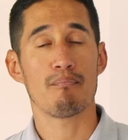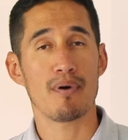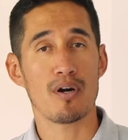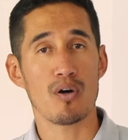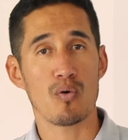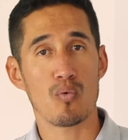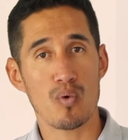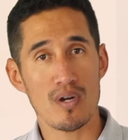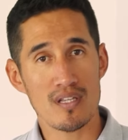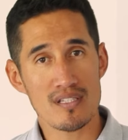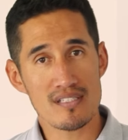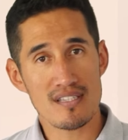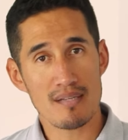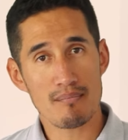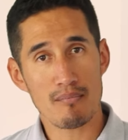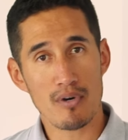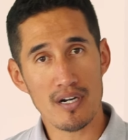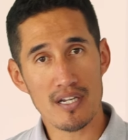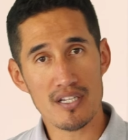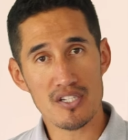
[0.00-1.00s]
but once the
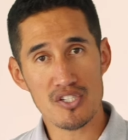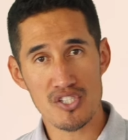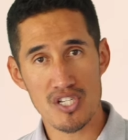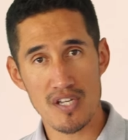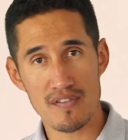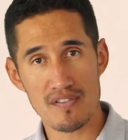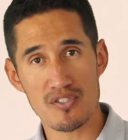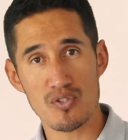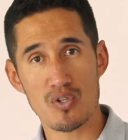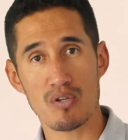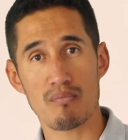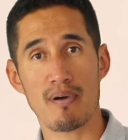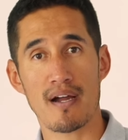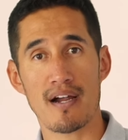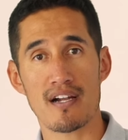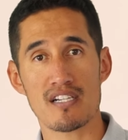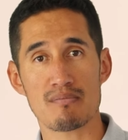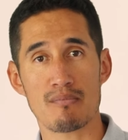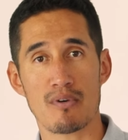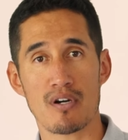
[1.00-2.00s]
market shifts into a
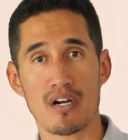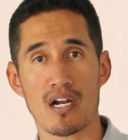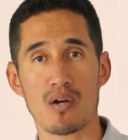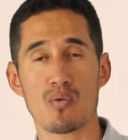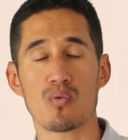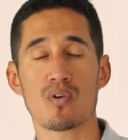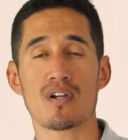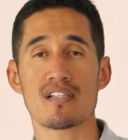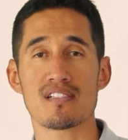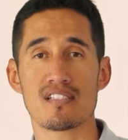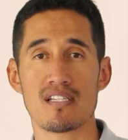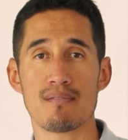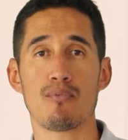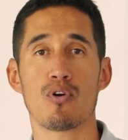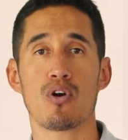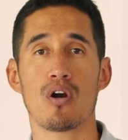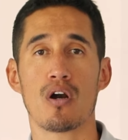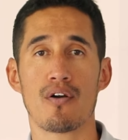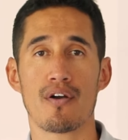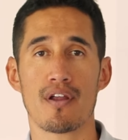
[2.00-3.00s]
buyer's market, we're gonna see
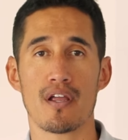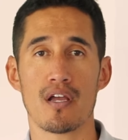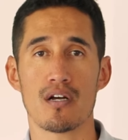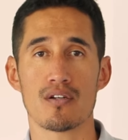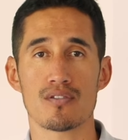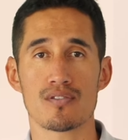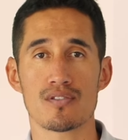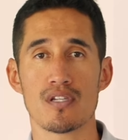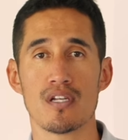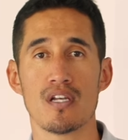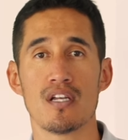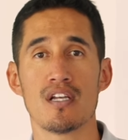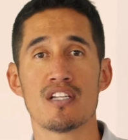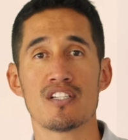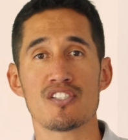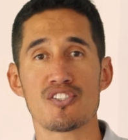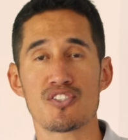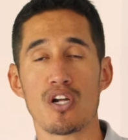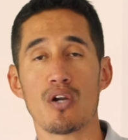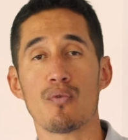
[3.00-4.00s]
more REOs.
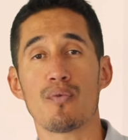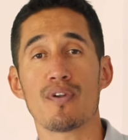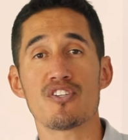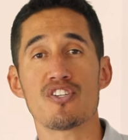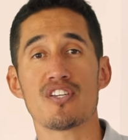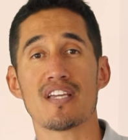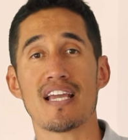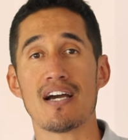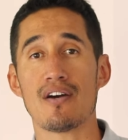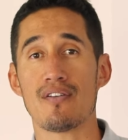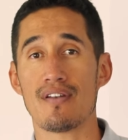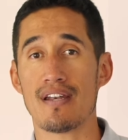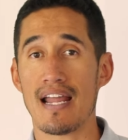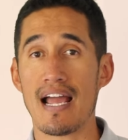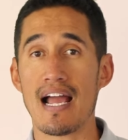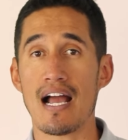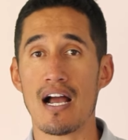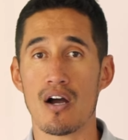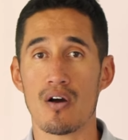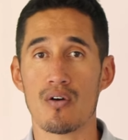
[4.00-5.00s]
Start reaching out
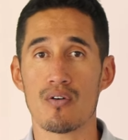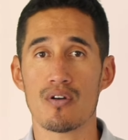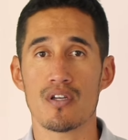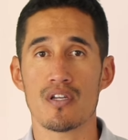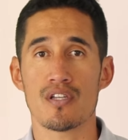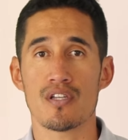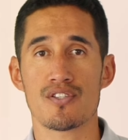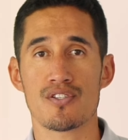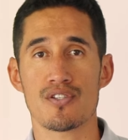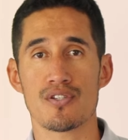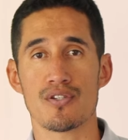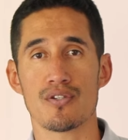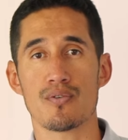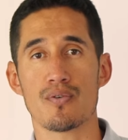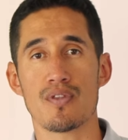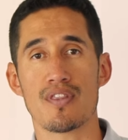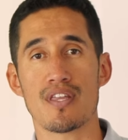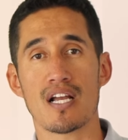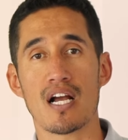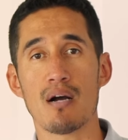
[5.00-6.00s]
now to
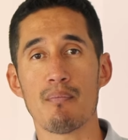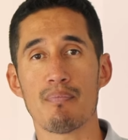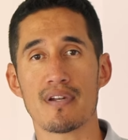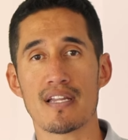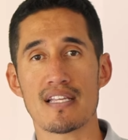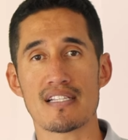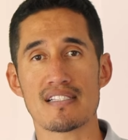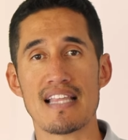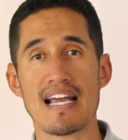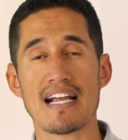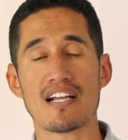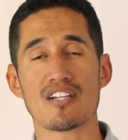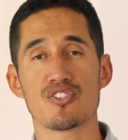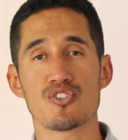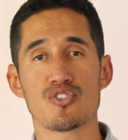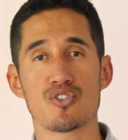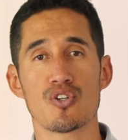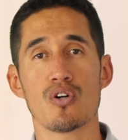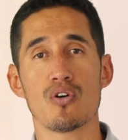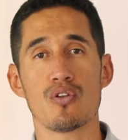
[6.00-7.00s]
the companies that
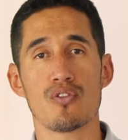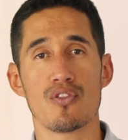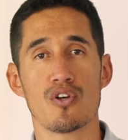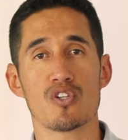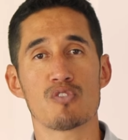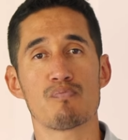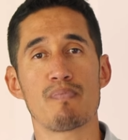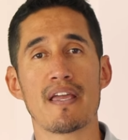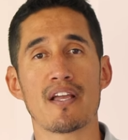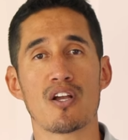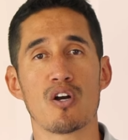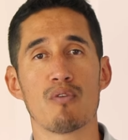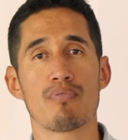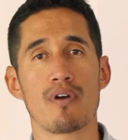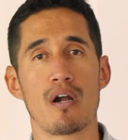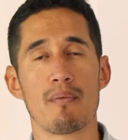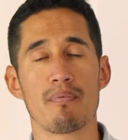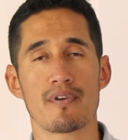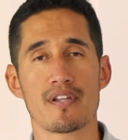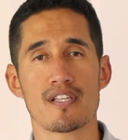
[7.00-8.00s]
control those bank-owned
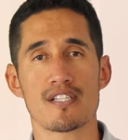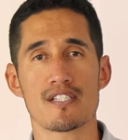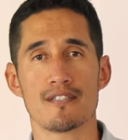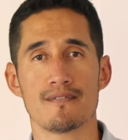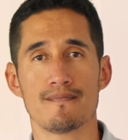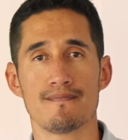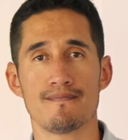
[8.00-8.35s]
properties.